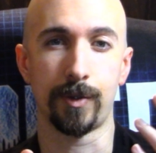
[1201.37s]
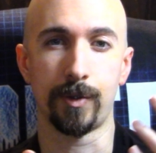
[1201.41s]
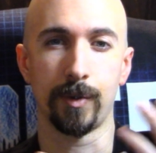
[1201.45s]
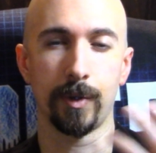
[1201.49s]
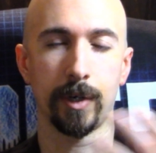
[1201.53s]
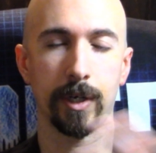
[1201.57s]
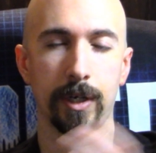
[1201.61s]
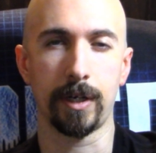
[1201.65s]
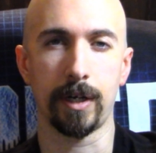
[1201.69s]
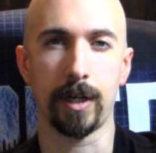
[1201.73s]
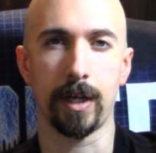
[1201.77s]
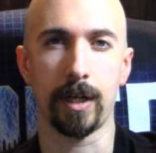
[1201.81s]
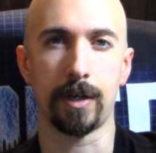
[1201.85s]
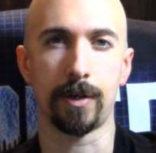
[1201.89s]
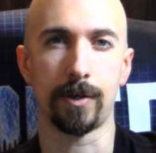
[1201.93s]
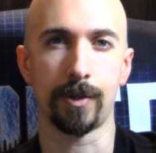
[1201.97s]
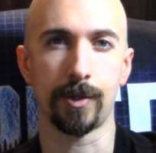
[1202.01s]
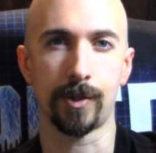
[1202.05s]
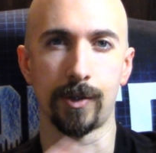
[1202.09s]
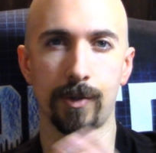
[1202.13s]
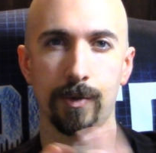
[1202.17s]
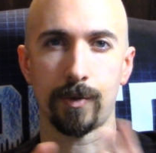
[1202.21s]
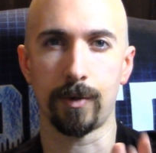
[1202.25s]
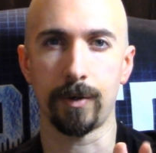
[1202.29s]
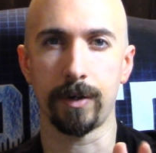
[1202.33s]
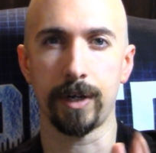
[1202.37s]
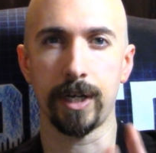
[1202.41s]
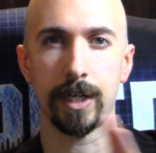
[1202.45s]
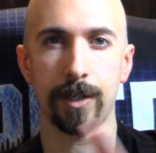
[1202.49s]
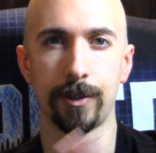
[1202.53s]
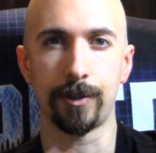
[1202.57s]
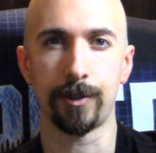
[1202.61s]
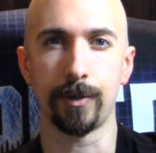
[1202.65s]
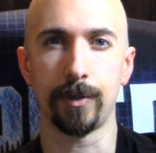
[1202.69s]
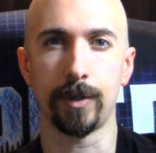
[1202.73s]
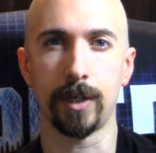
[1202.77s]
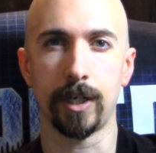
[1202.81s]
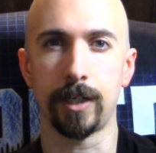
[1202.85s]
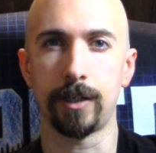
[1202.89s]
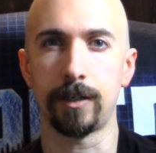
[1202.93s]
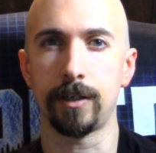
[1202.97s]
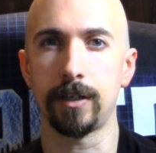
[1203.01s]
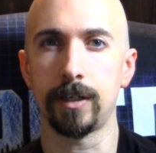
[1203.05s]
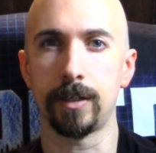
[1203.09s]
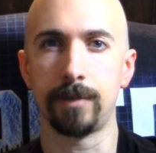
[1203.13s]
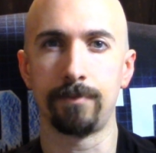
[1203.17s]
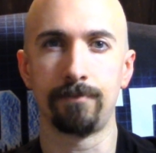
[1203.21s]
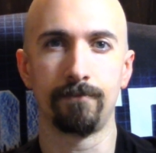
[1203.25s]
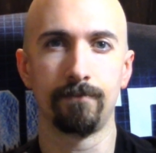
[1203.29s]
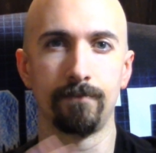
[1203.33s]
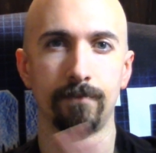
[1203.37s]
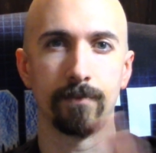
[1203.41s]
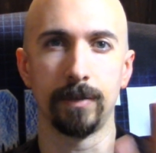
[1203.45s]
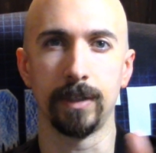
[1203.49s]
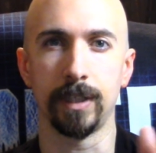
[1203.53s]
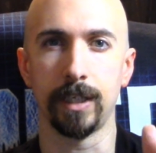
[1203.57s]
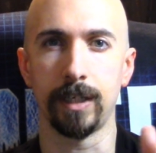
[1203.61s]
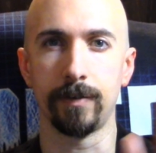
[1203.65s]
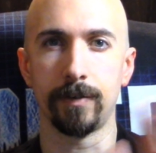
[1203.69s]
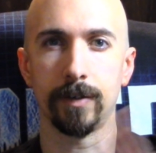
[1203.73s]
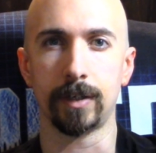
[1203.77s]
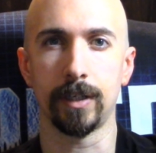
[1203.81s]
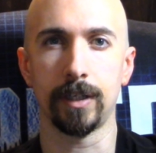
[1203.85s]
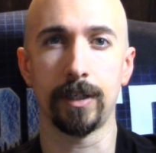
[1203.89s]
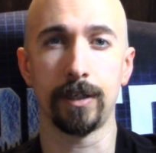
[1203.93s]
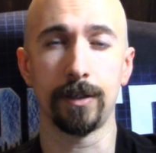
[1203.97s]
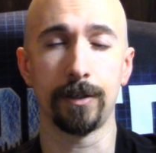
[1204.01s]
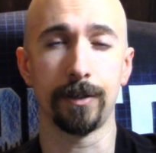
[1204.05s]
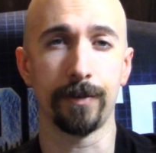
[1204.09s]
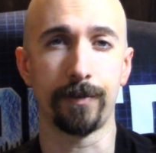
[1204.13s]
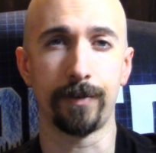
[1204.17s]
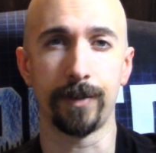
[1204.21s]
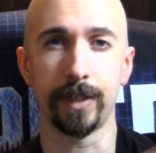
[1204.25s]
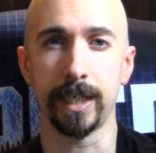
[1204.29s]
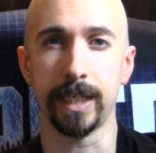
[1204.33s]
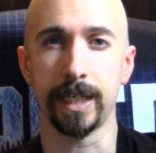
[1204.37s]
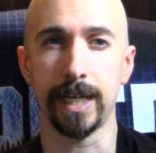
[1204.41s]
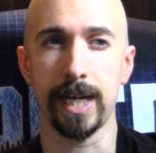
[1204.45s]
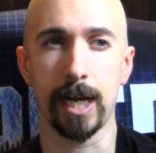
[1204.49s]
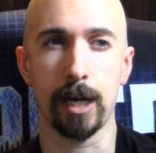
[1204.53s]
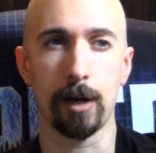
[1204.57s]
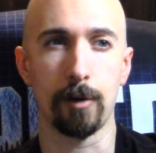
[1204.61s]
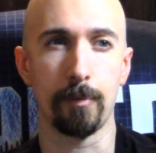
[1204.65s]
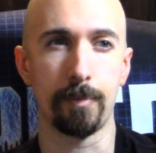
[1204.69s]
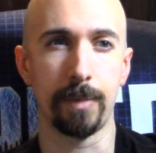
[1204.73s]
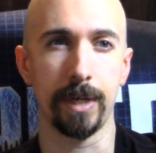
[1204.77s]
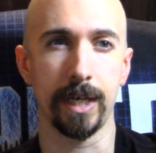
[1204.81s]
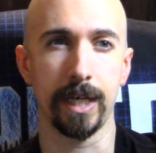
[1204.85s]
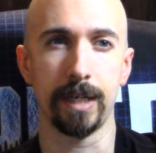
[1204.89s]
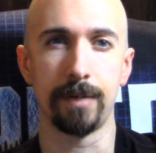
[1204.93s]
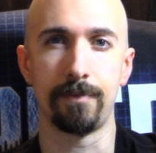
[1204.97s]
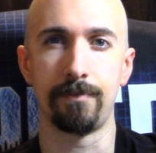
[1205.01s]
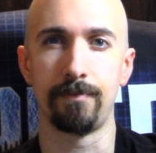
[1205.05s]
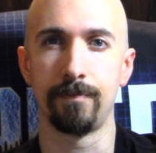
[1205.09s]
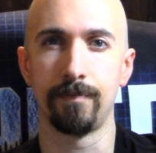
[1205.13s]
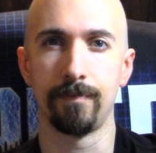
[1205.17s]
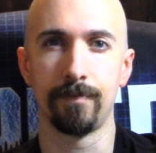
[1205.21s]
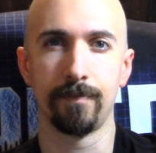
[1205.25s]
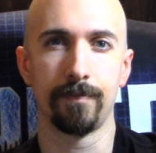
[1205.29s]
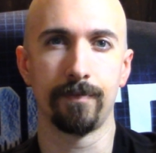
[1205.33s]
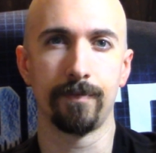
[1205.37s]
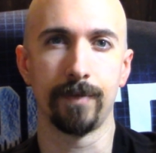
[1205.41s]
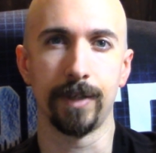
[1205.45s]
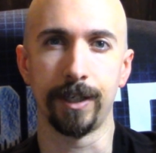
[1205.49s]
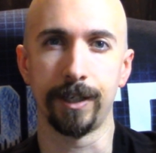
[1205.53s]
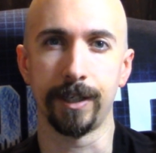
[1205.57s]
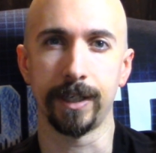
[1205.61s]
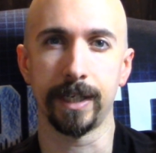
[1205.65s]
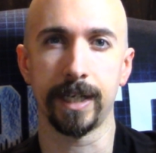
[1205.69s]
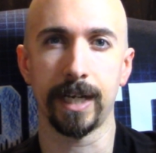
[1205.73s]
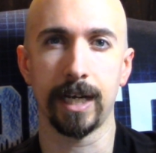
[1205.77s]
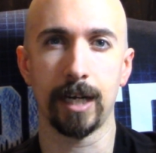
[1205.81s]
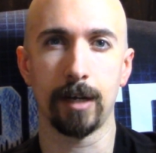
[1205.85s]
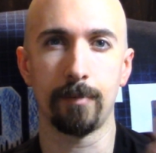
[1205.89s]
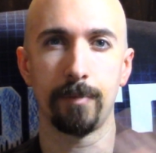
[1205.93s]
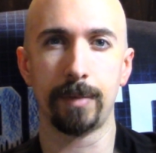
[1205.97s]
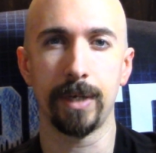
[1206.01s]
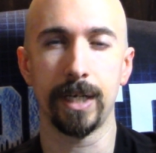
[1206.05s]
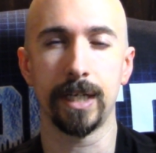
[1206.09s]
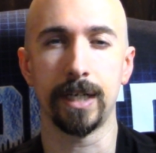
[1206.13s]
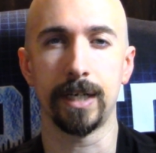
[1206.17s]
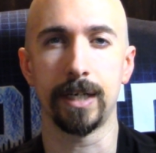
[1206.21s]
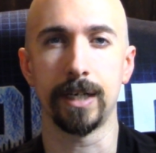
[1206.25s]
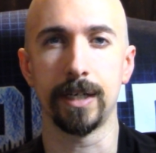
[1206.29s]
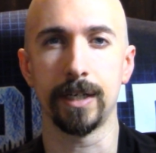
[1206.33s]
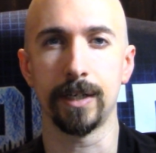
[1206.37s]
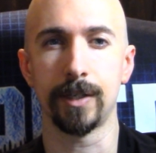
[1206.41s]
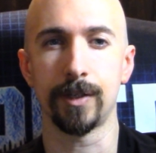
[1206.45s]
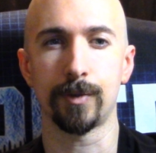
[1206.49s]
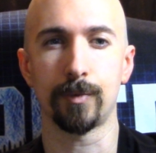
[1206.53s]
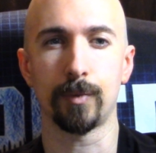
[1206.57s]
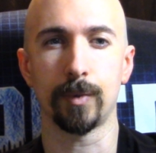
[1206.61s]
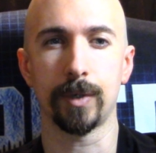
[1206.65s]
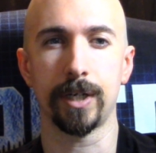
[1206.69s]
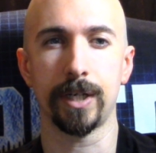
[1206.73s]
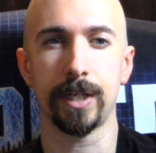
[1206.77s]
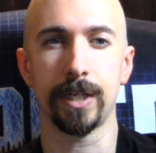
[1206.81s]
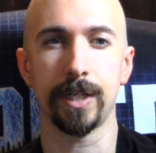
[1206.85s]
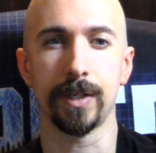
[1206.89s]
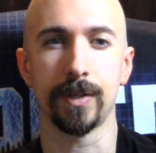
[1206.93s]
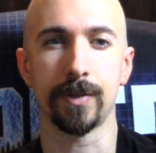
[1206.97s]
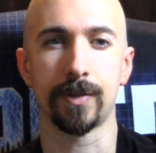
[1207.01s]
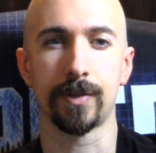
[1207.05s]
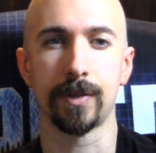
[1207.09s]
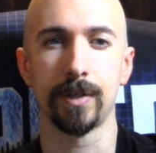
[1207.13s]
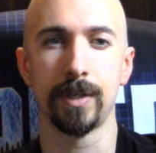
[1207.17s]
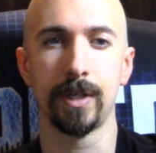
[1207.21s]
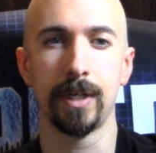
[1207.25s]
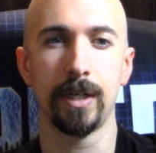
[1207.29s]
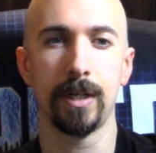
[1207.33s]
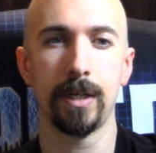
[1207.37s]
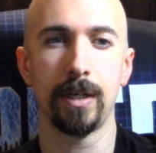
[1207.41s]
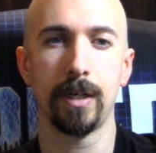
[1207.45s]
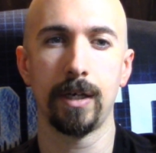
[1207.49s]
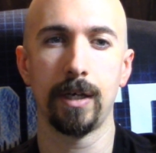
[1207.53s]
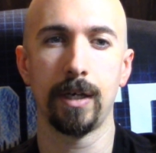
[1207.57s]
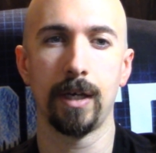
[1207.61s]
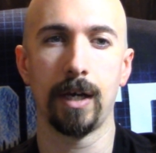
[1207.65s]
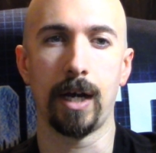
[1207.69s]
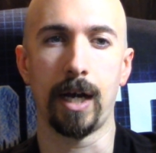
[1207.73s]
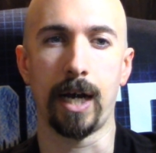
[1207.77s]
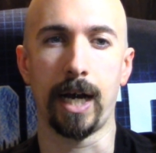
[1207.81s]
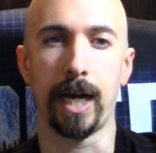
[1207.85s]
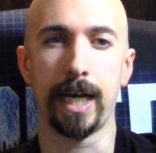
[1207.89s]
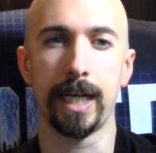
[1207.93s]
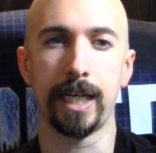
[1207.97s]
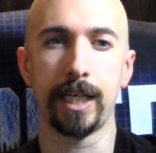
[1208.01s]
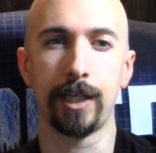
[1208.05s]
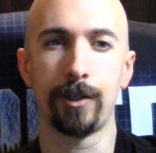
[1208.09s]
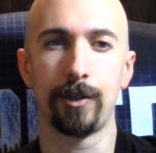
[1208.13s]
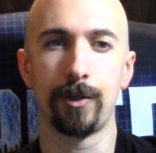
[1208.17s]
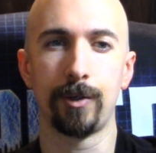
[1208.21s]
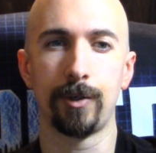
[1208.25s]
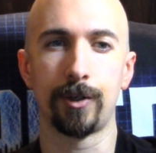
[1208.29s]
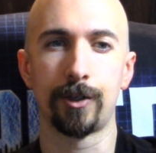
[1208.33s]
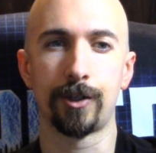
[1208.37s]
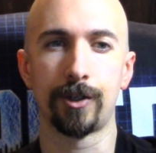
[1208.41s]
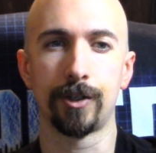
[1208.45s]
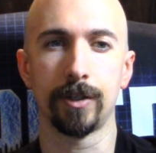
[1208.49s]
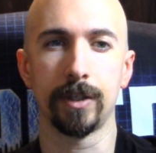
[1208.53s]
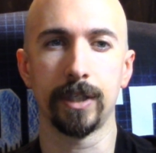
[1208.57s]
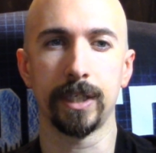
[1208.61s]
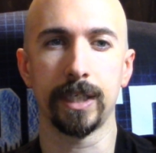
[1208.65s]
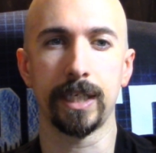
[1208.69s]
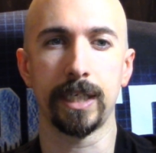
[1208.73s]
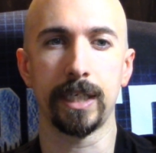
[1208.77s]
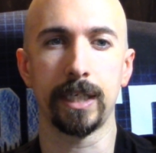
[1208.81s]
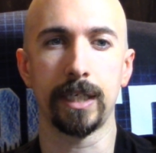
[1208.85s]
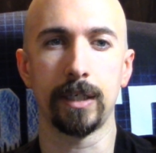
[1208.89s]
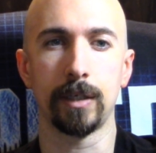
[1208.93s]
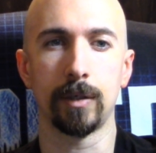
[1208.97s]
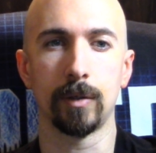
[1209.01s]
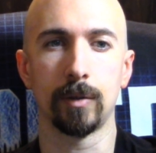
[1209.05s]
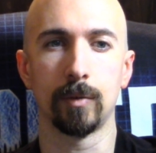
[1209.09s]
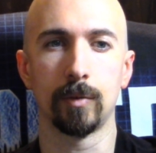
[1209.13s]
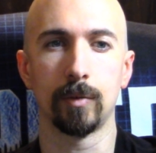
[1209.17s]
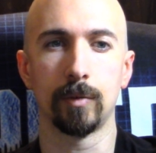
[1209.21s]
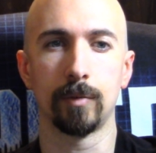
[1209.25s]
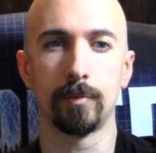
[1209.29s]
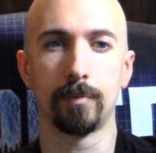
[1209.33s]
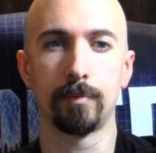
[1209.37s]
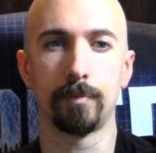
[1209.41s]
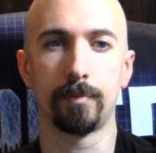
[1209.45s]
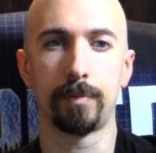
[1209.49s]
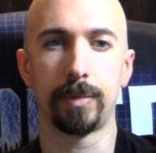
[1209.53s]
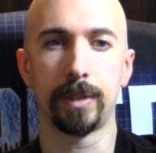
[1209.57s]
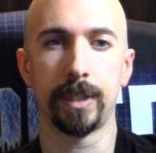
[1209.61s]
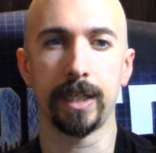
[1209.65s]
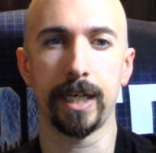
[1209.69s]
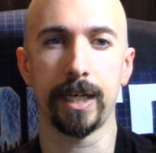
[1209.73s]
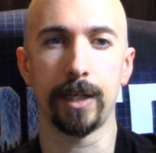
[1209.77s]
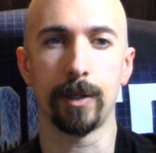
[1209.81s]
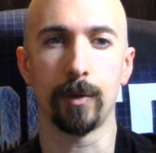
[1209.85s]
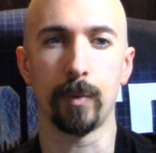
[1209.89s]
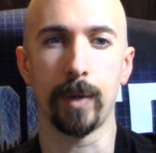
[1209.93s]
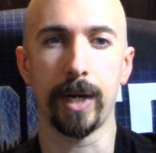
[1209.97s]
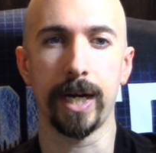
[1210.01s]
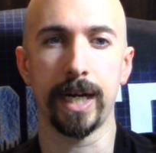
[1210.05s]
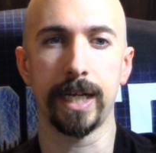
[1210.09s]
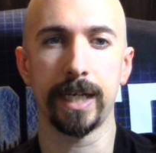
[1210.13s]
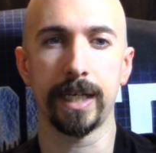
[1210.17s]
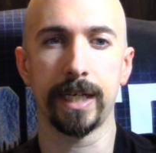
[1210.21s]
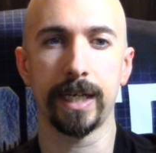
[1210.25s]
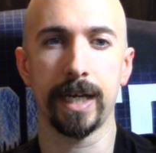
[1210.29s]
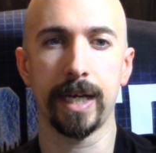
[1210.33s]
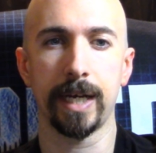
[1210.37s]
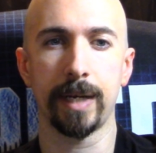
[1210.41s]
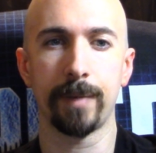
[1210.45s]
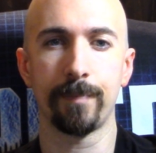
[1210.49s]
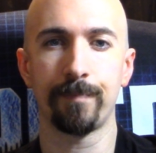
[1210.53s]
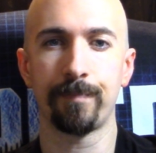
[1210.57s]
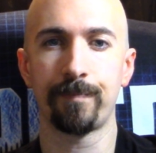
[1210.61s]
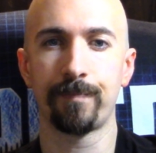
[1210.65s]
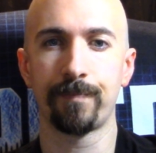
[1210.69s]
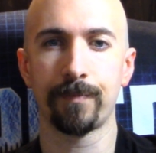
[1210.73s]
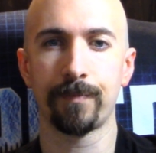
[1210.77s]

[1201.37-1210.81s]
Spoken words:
$200, throw down $200, leave it alone. If you get outbid, then you get outbid. It is what it is. I usually play the waiting game.